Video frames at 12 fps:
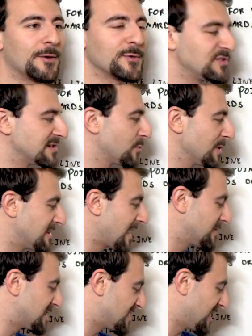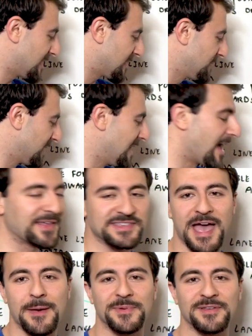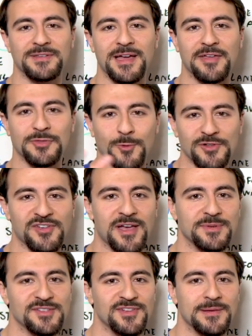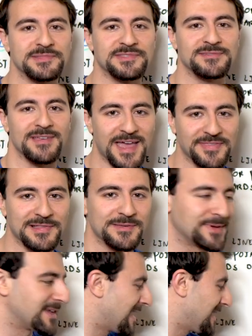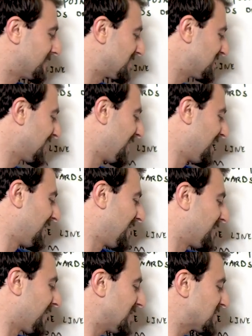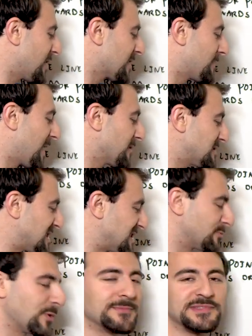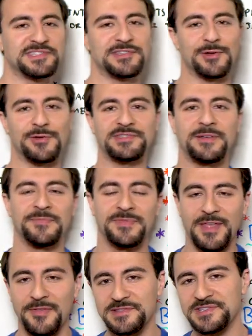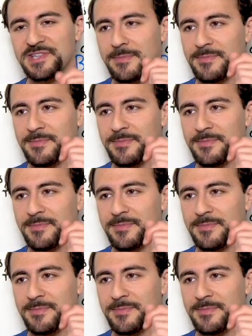which is really devastating. And that's happened at the World Championships and the Olympic Games. Now let's talk about swimsuits. Now this is